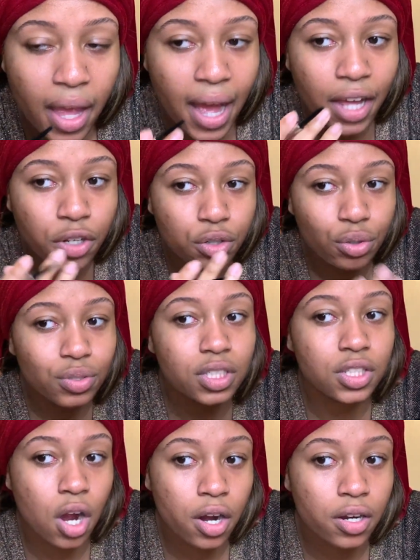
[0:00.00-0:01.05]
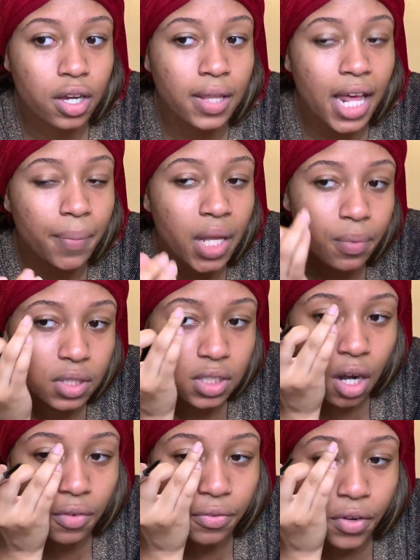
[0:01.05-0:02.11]
I do start, a lot of people
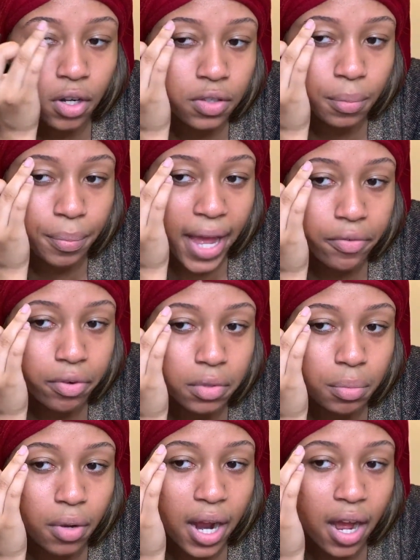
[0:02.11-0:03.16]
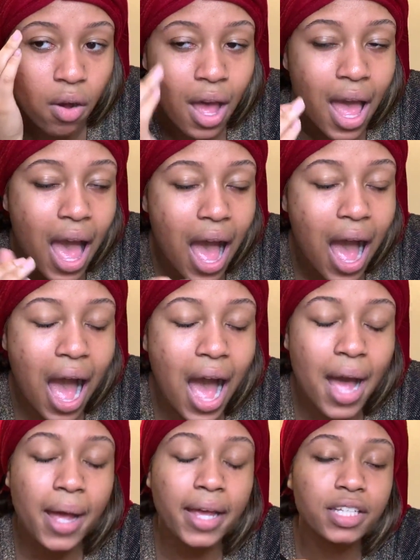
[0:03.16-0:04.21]
start further back from the brow.
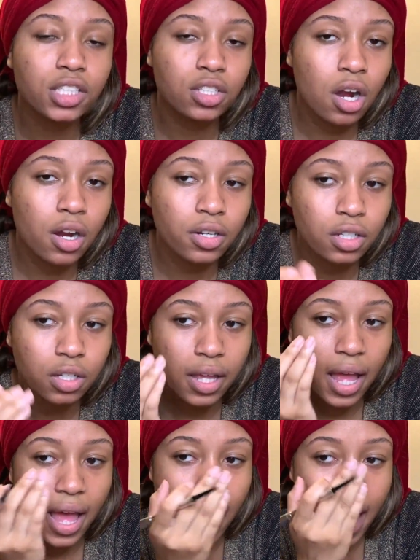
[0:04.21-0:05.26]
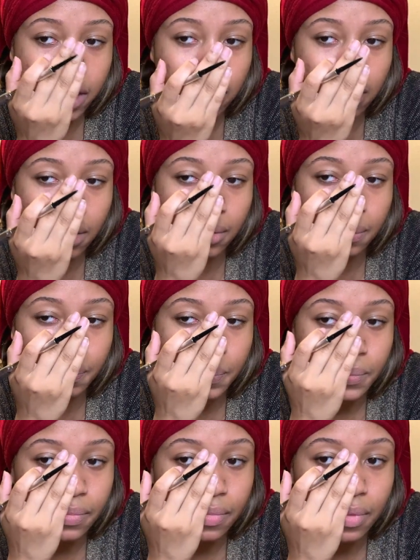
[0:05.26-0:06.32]
I start at the
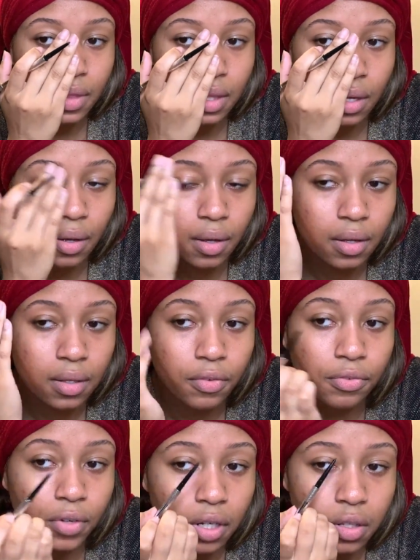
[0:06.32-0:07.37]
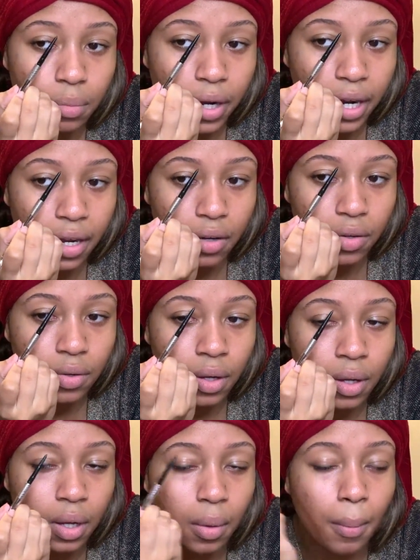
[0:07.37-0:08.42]
front of the brow,
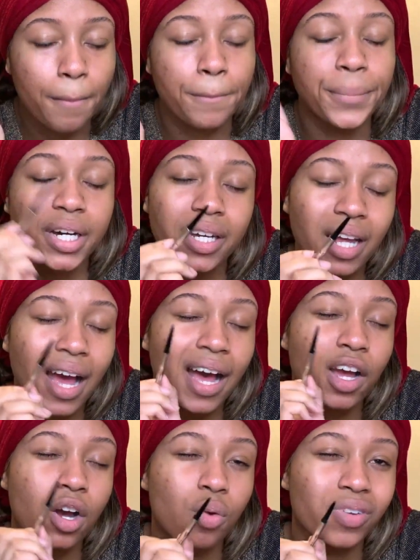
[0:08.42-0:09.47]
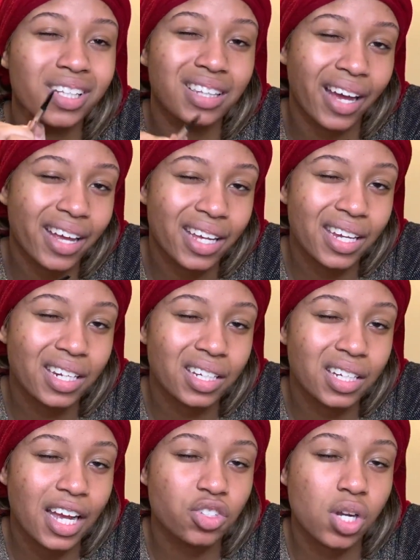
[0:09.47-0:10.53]
but I go really
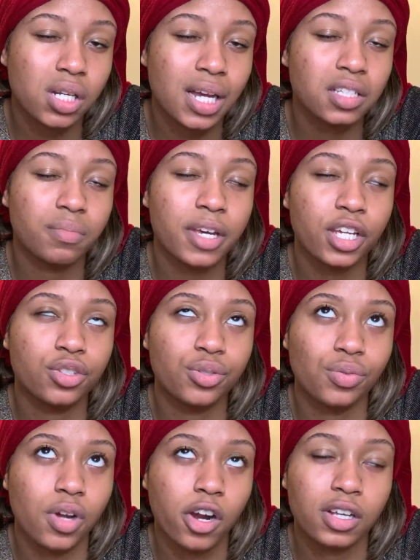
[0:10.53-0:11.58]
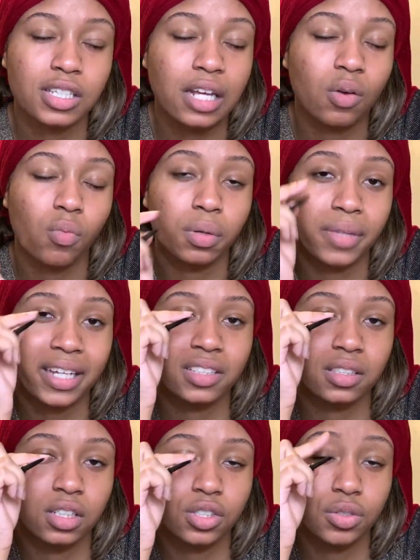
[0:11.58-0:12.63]
light-handed. I try not to make it too dark, because I don't want them to
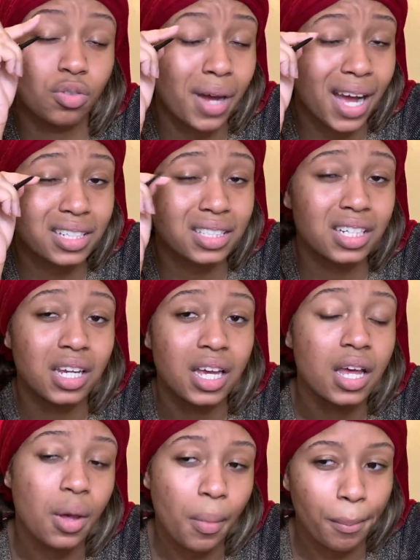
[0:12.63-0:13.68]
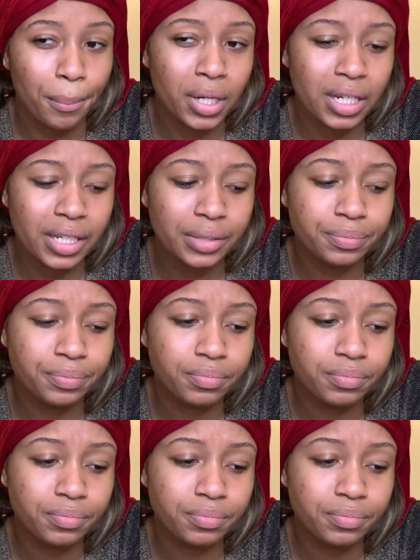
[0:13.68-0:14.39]
look too boxy, but